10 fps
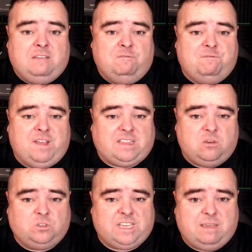
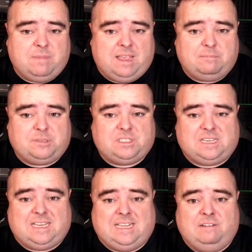Video
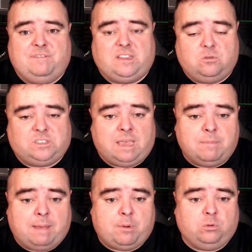sitemaps and video
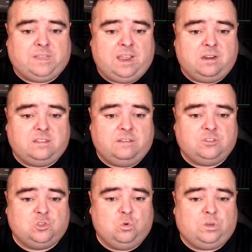sitemap
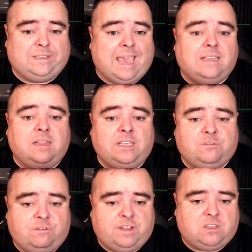alternatives. So guidelines
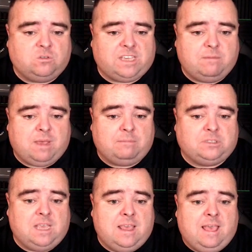for video sitemaps.